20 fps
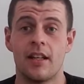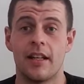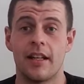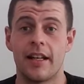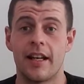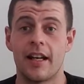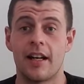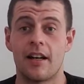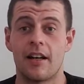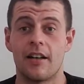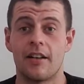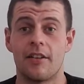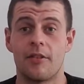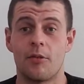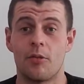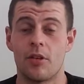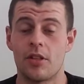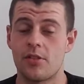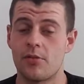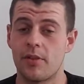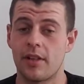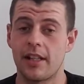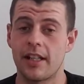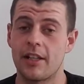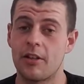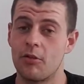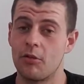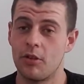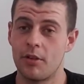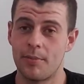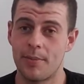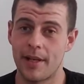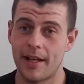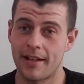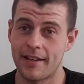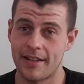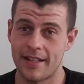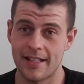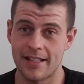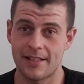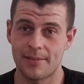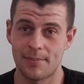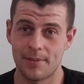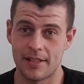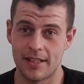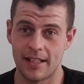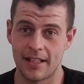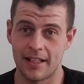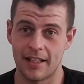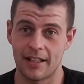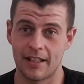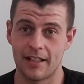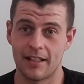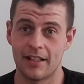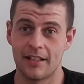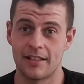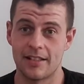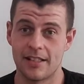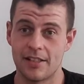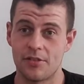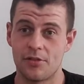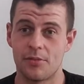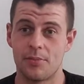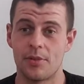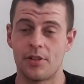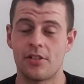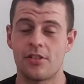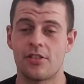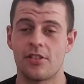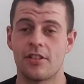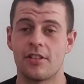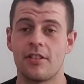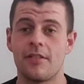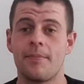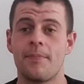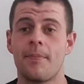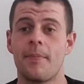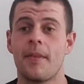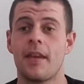Now, what's really cool about this particular distribution